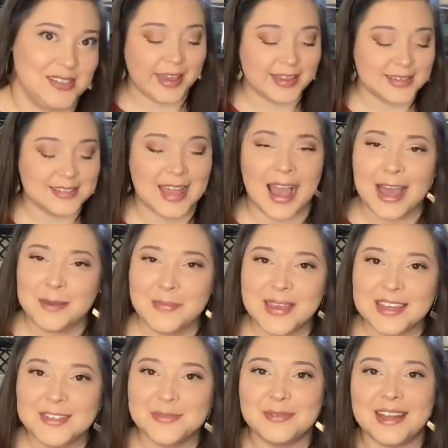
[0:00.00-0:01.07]
And I
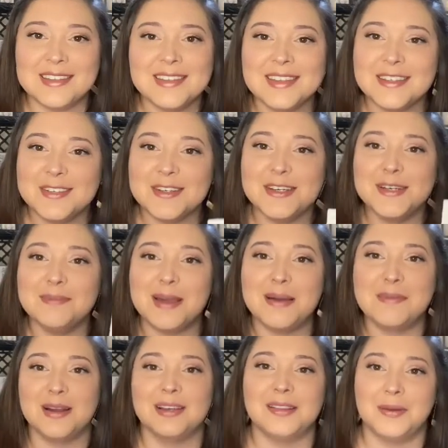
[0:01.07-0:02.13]
picked Red Sister by
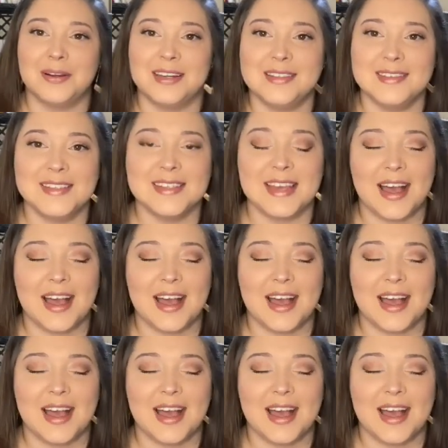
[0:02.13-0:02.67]
Mark Lawrence.